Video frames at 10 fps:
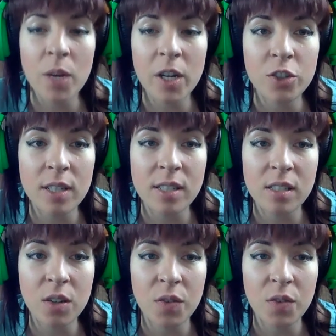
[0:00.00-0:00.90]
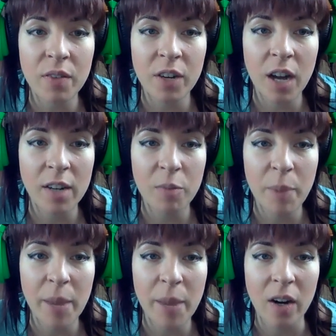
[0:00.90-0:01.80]
could dress as their favorite kind of
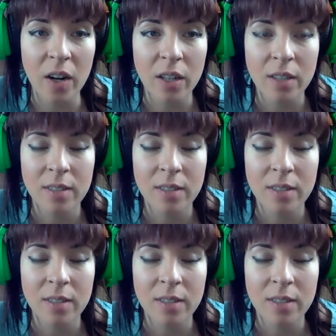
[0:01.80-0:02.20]
bear.